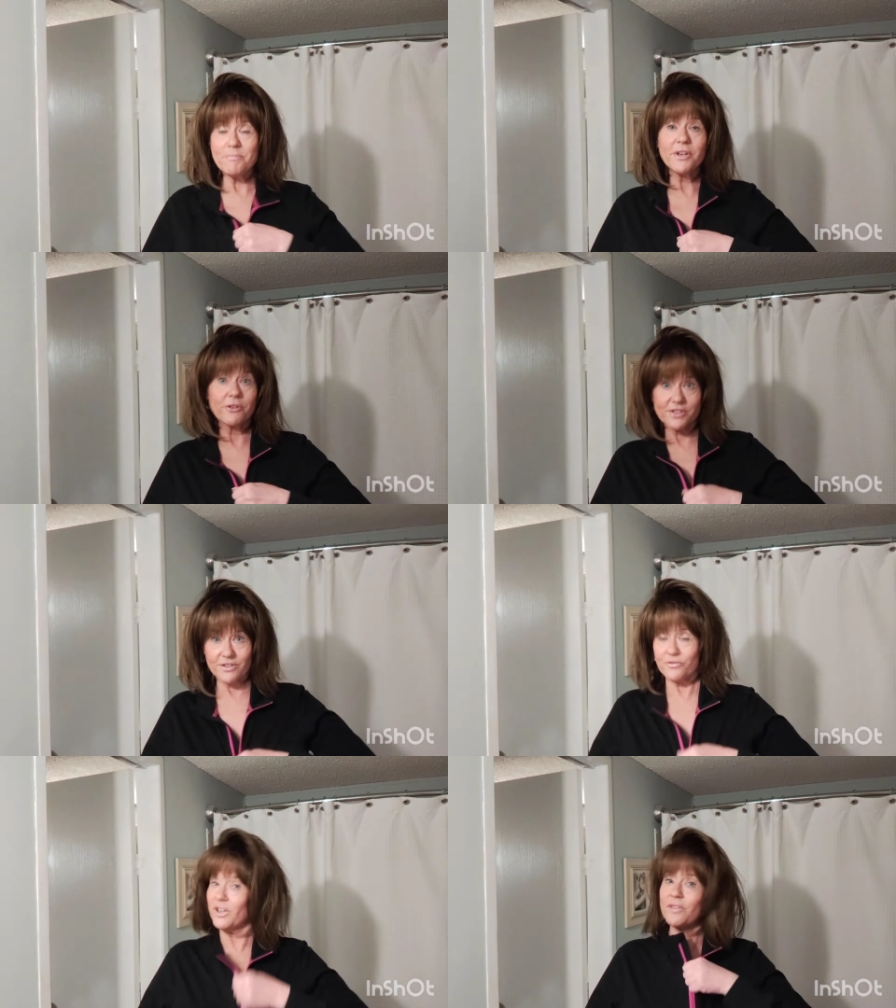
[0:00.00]
mirrors
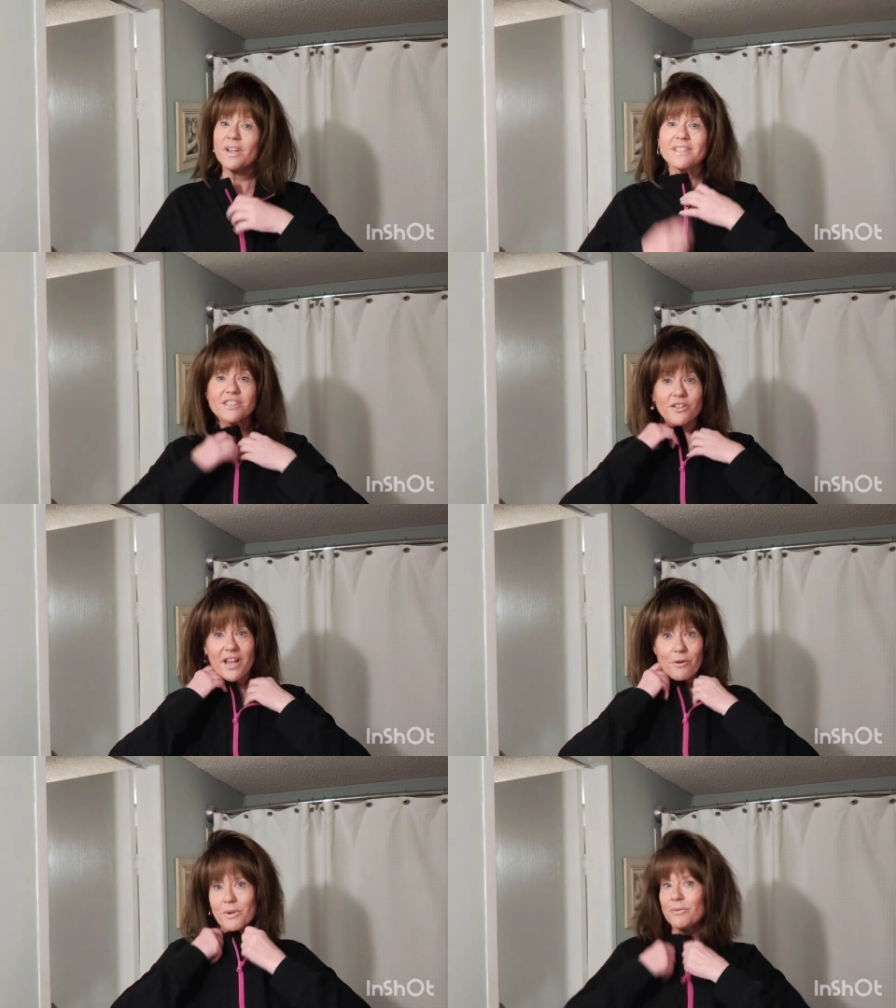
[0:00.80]
in front of us so
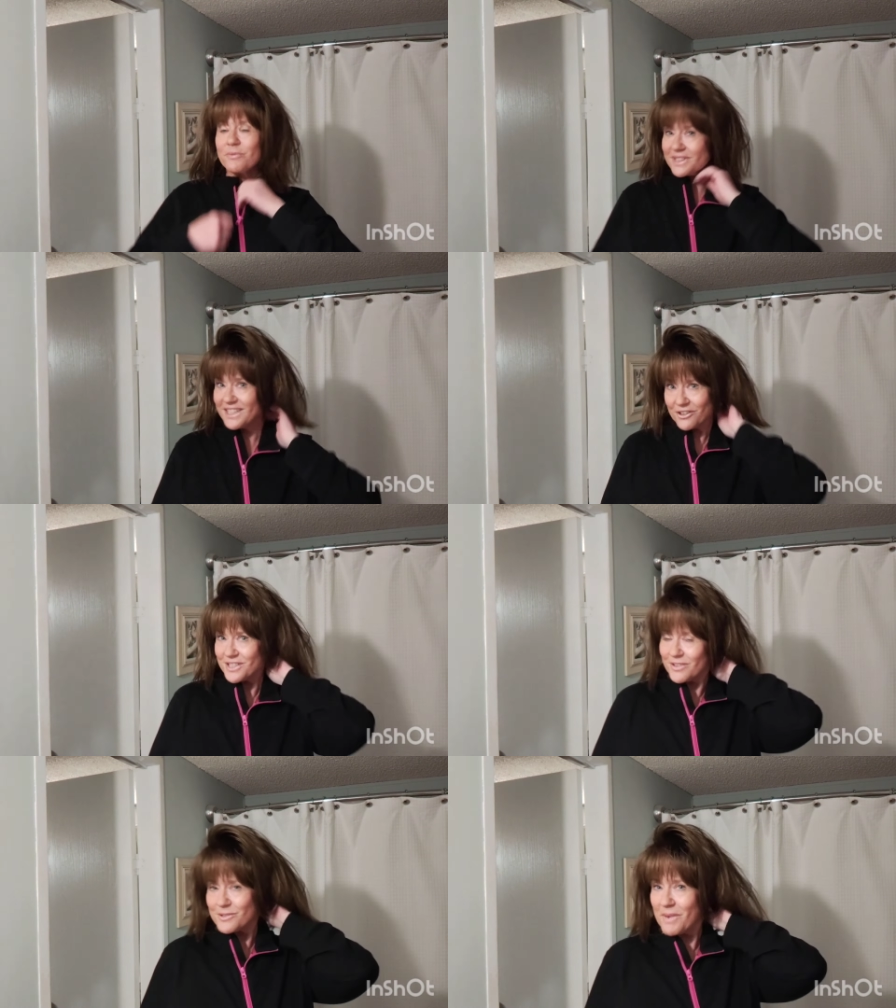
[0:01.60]
that we would see
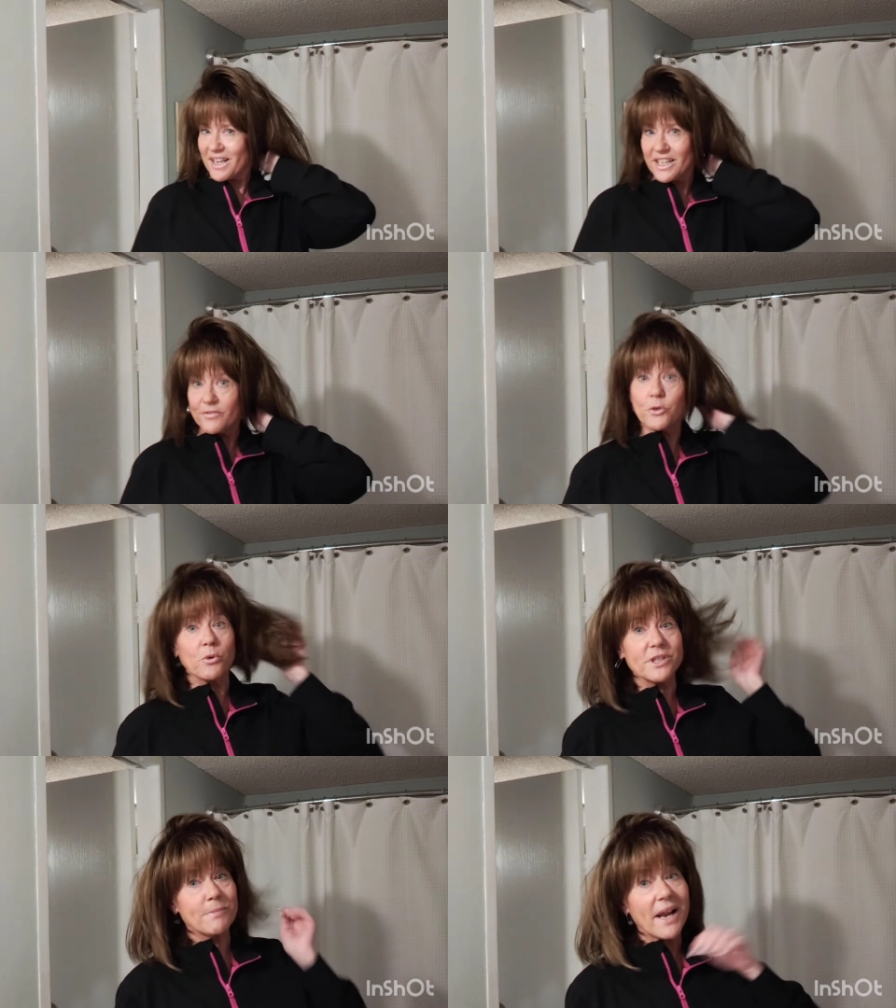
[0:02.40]
ourselves smiling. If you
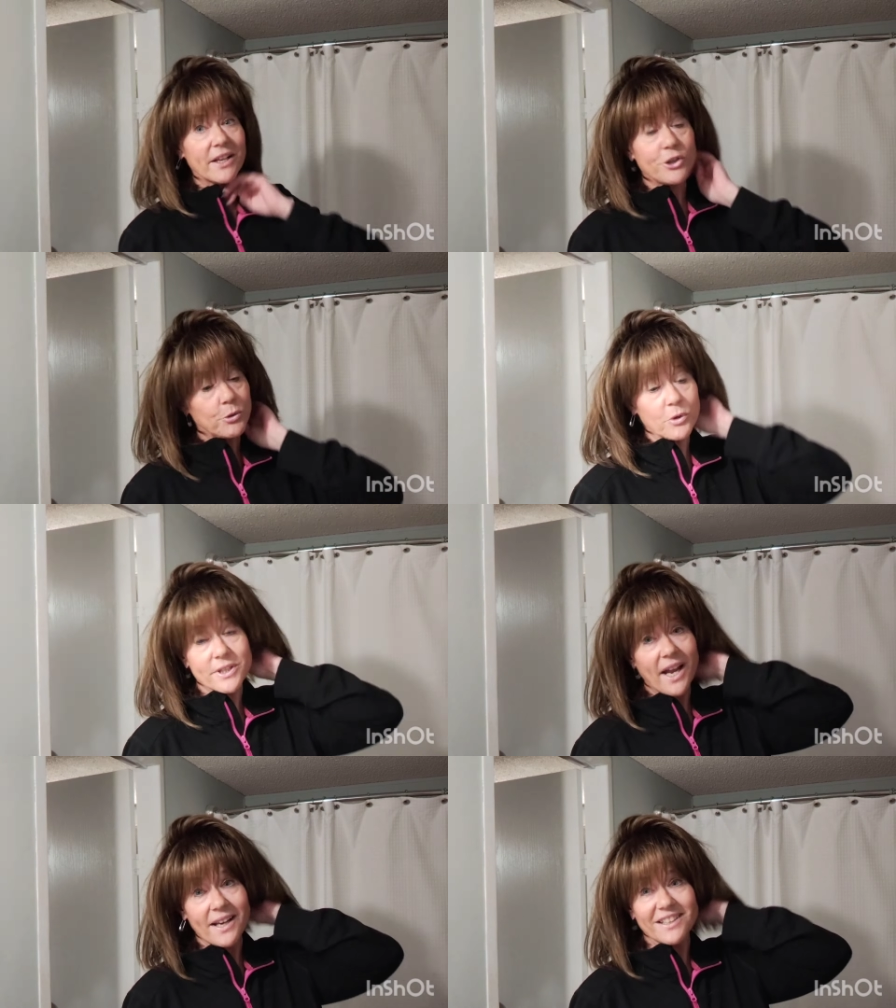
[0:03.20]
weren't smiling, you
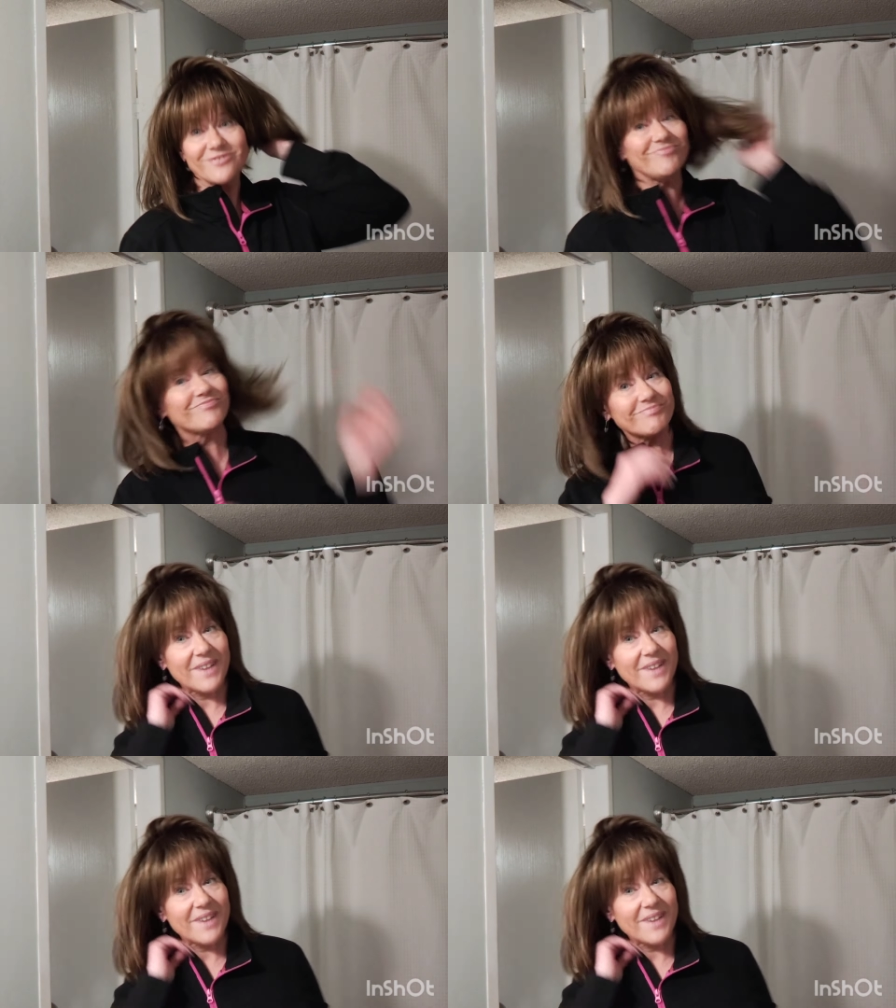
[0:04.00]
weren't dialing.